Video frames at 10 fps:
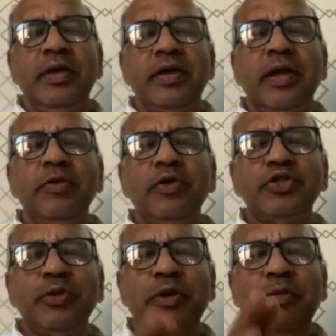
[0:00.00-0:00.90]

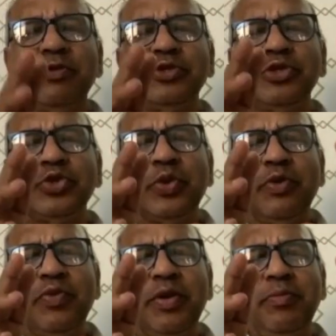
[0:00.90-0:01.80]
Ramakrishna Paramahansa used to give
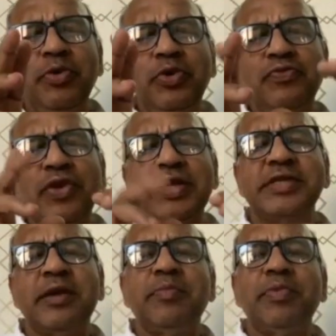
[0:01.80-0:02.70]
a very beautiful
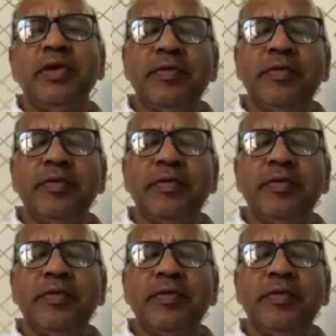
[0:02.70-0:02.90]
example.